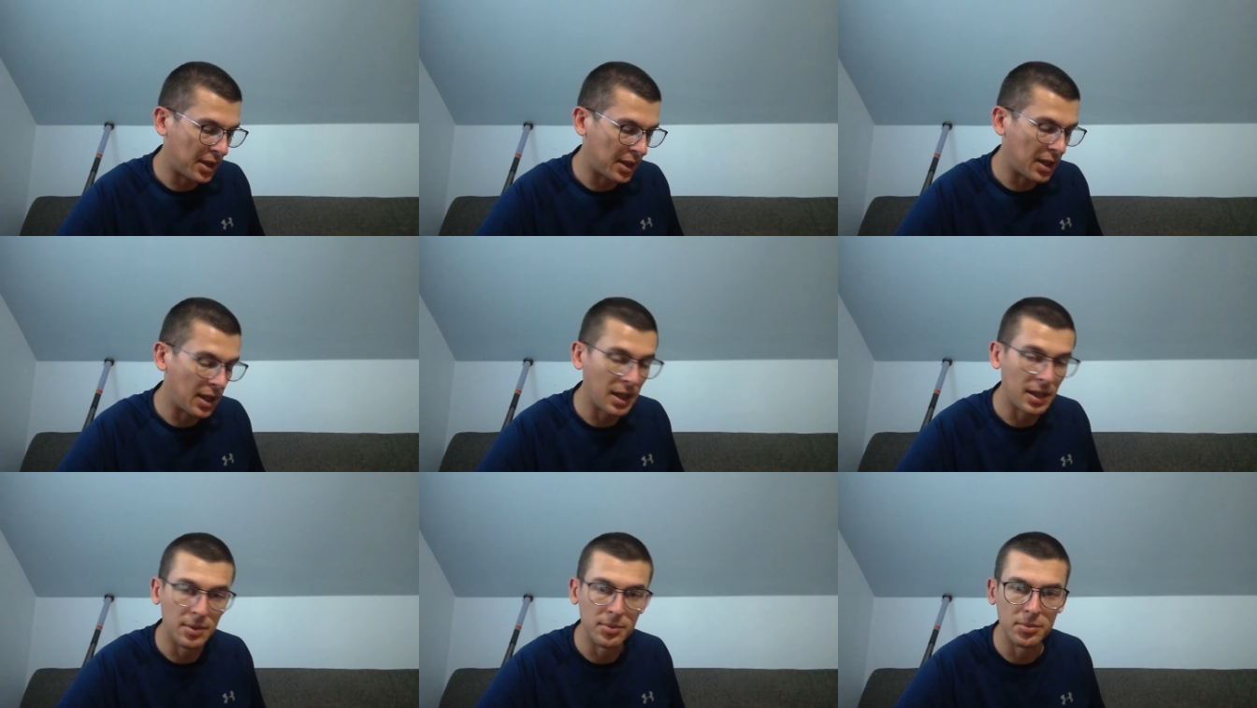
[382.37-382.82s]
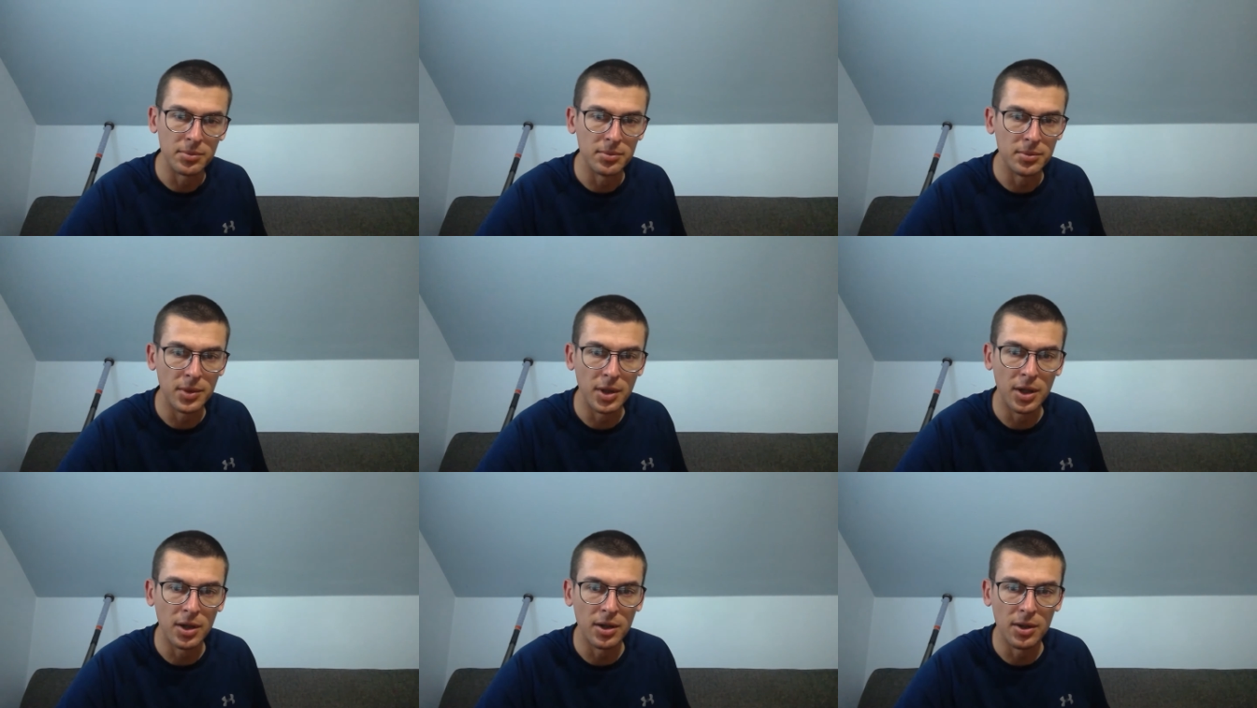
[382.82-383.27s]
I got
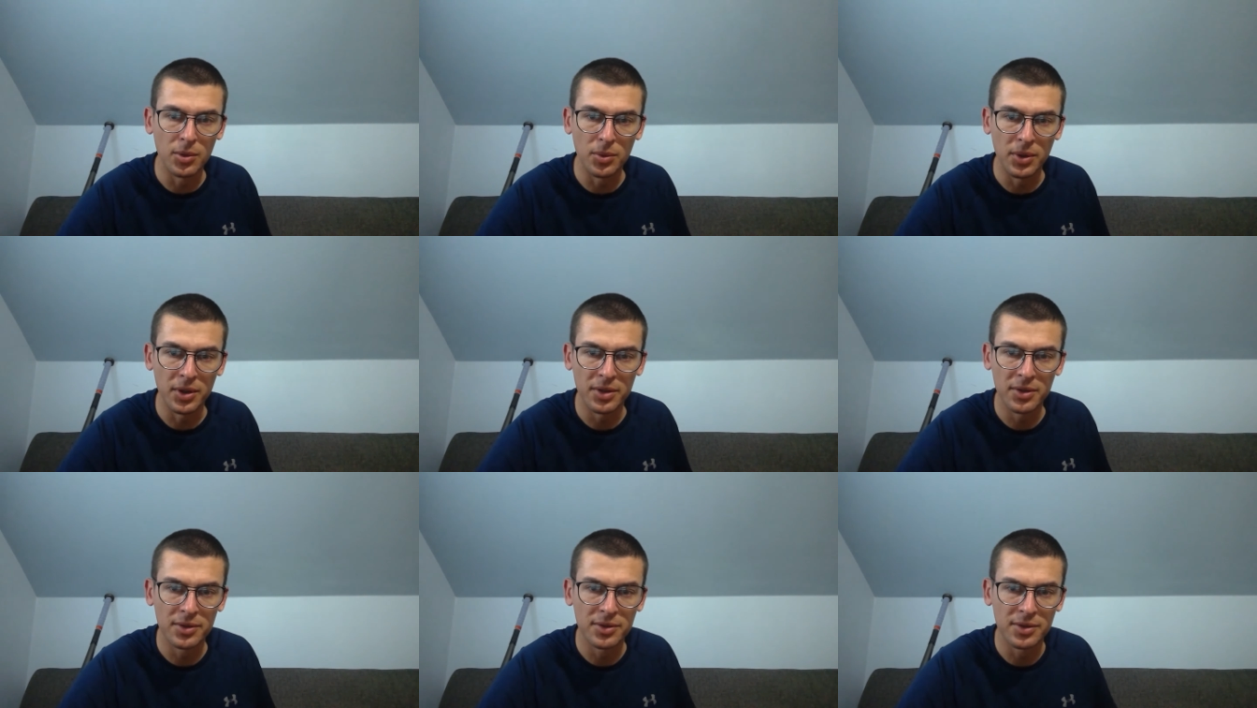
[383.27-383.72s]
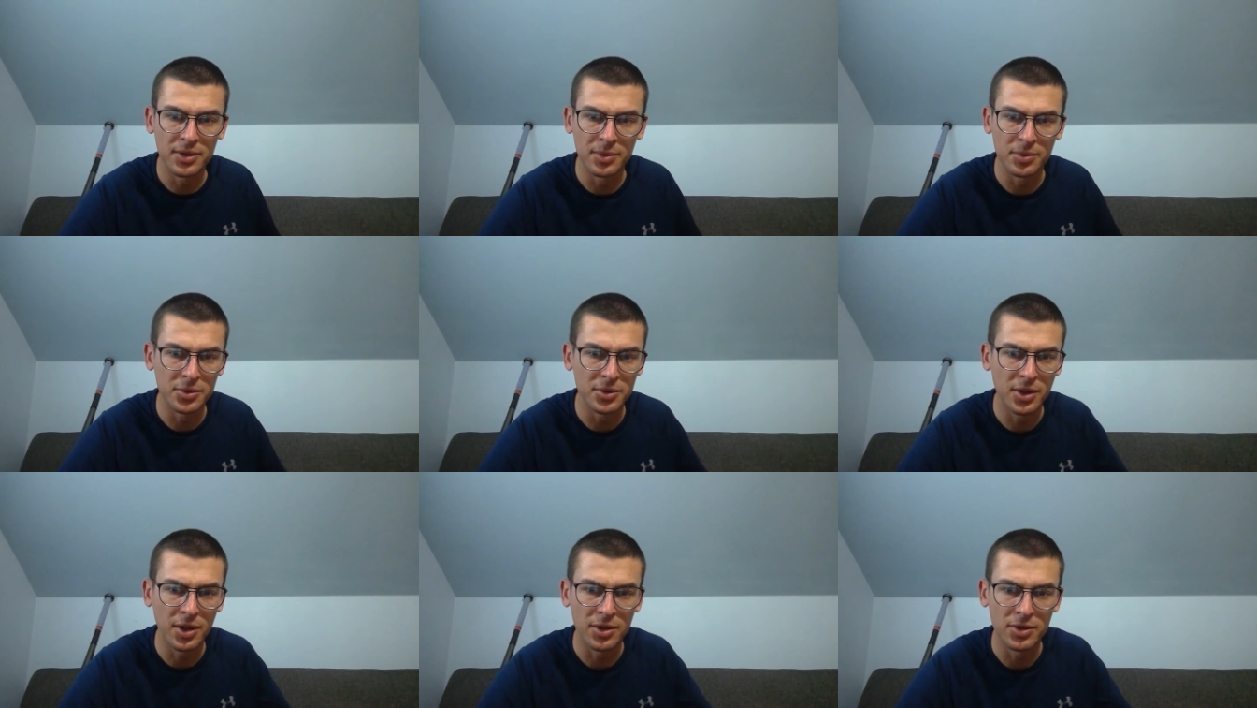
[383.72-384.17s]
them all with
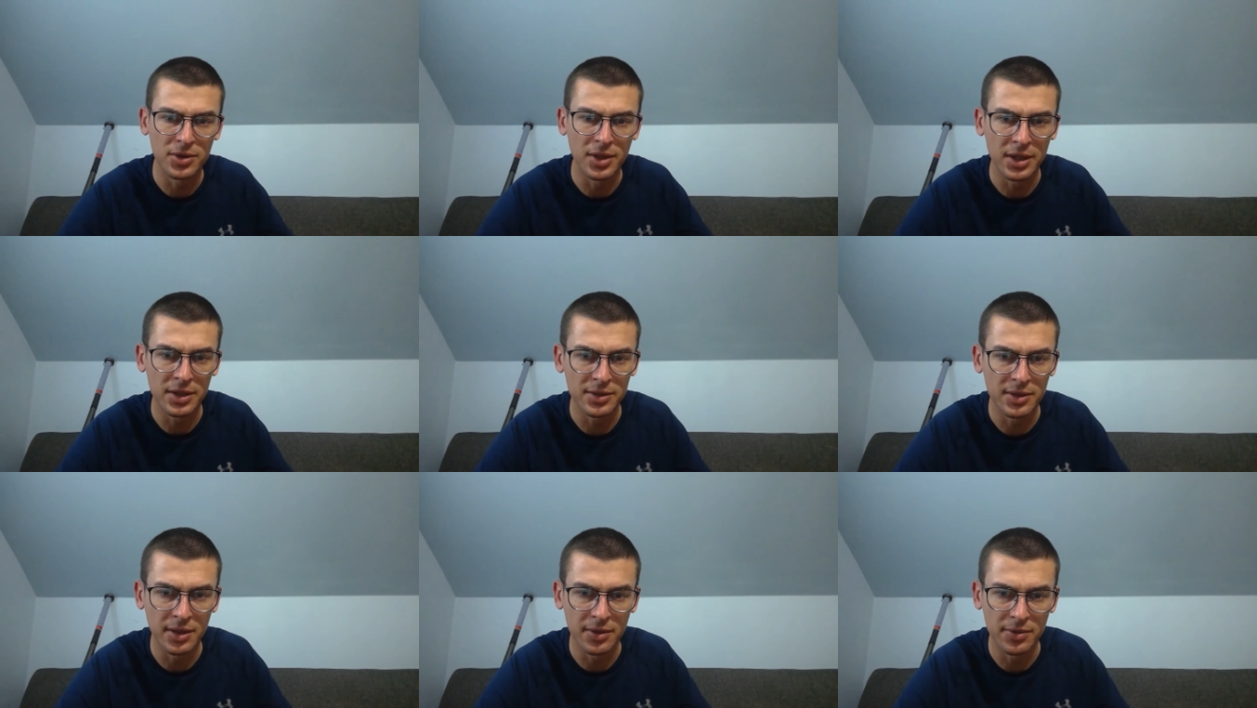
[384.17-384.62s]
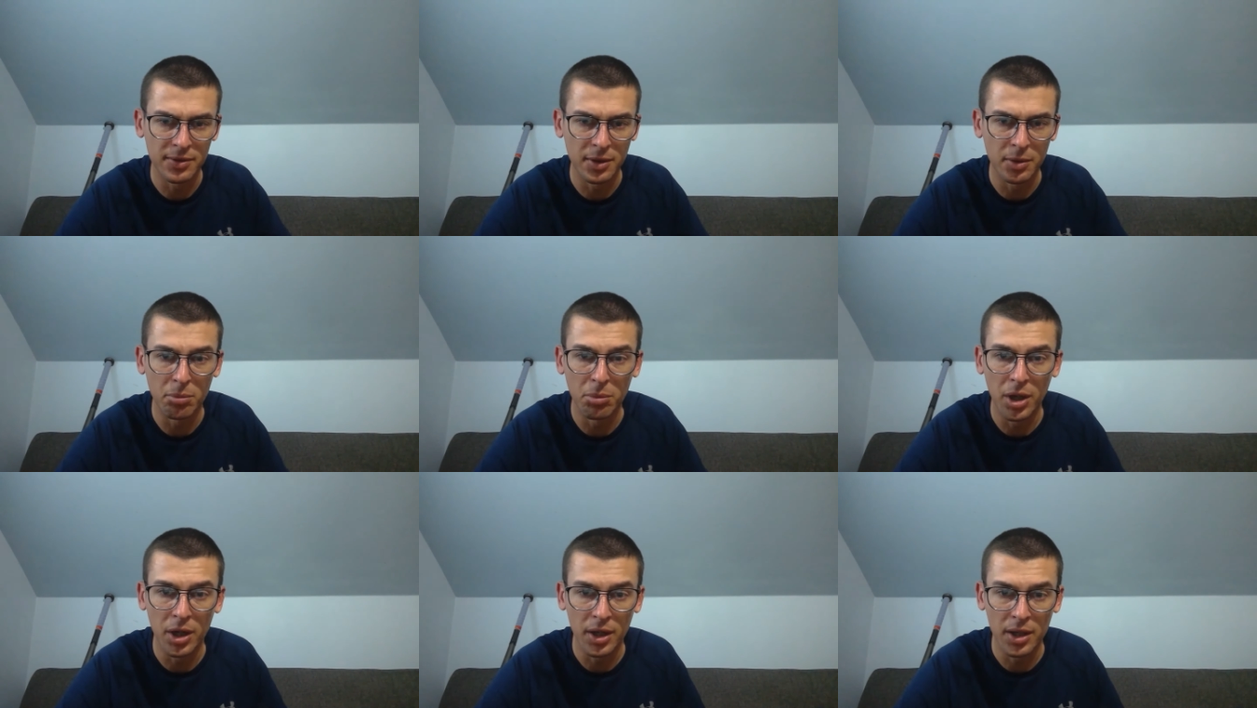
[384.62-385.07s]
some Star Trek stuff for
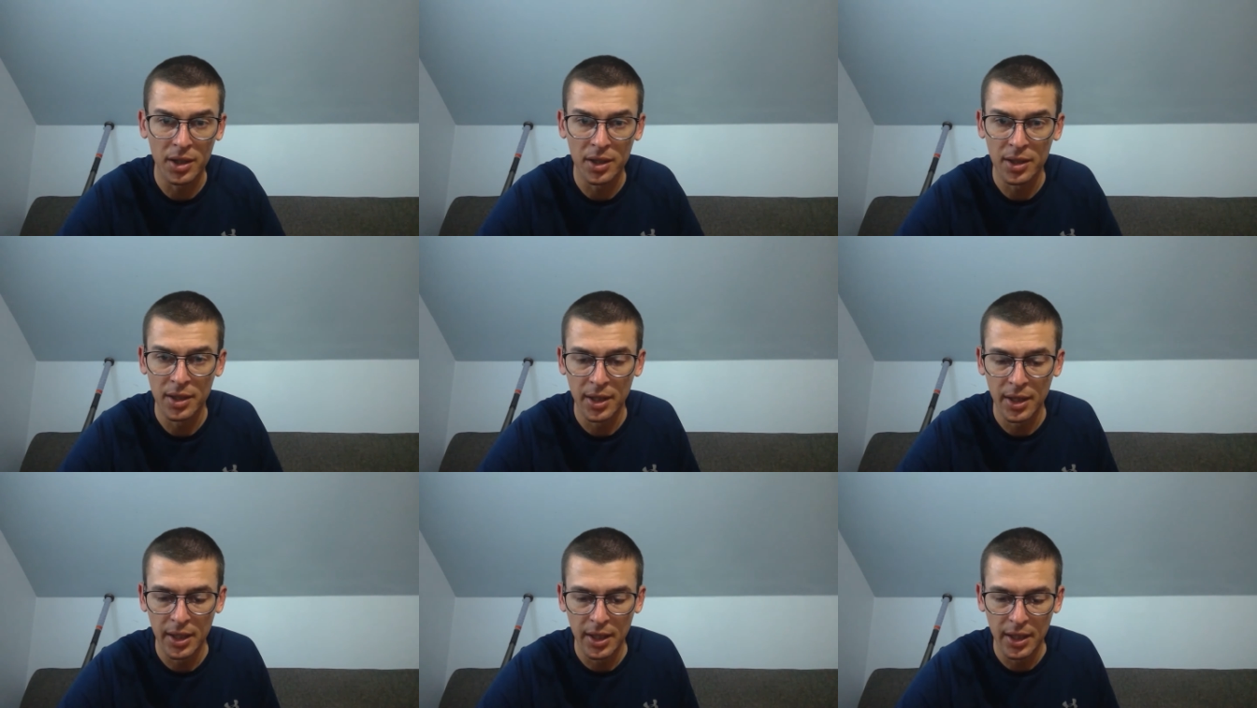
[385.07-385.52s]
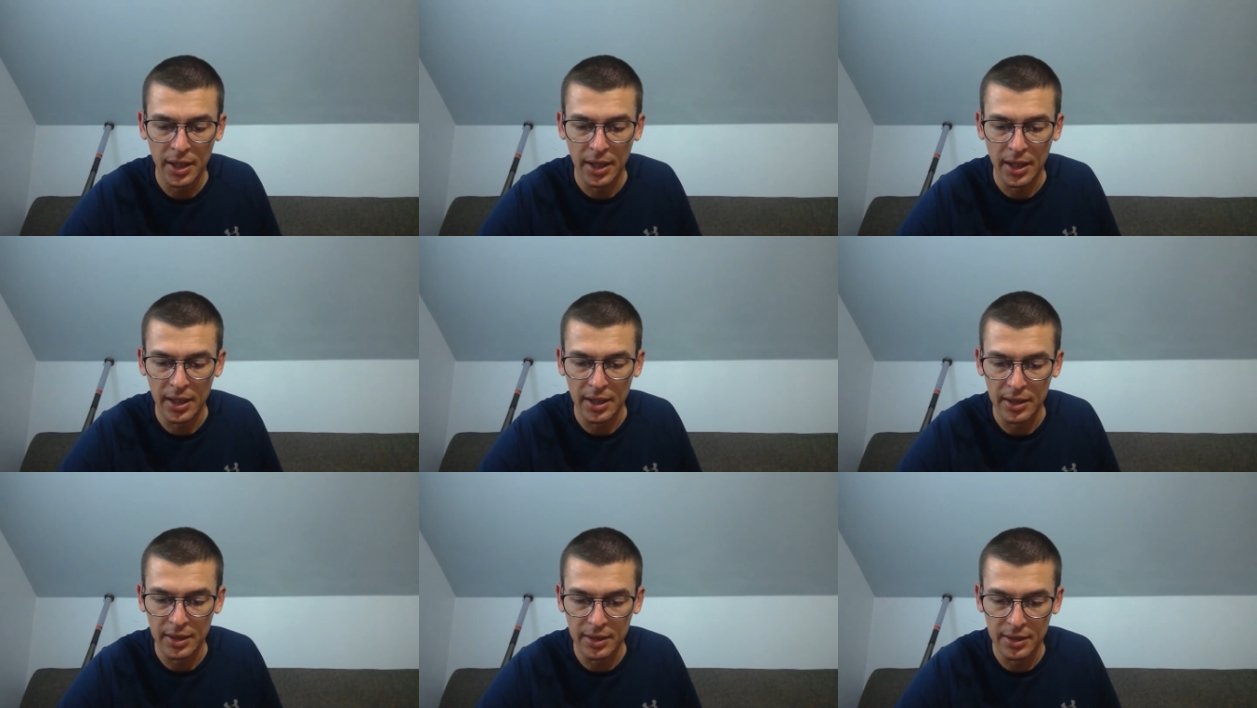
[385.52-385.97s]
a buck
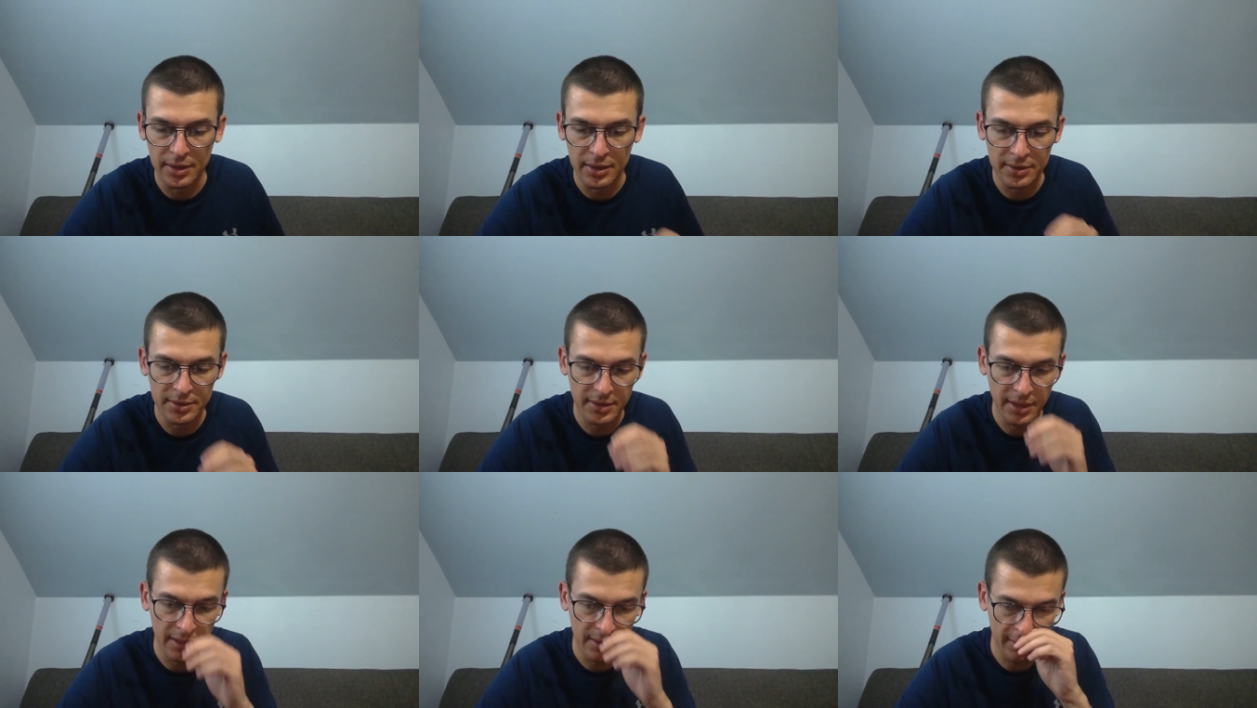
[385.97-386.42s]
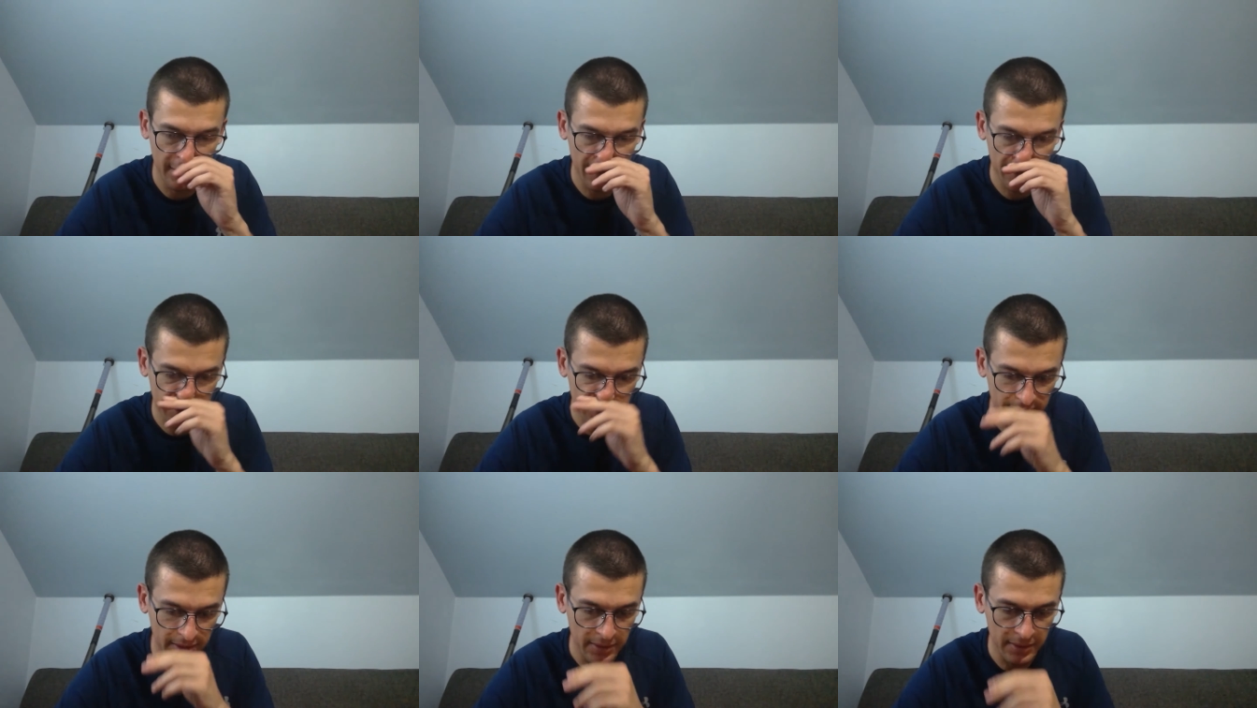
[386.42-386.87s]
at a state
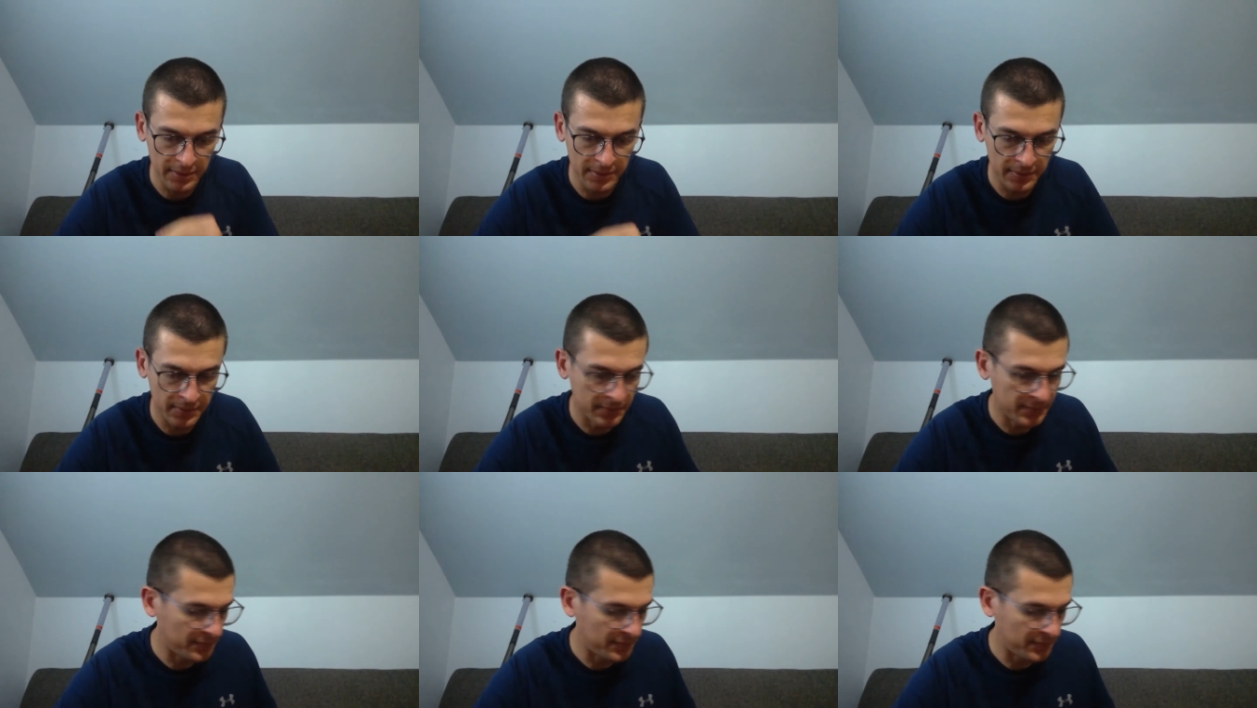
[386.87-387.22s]
sale, so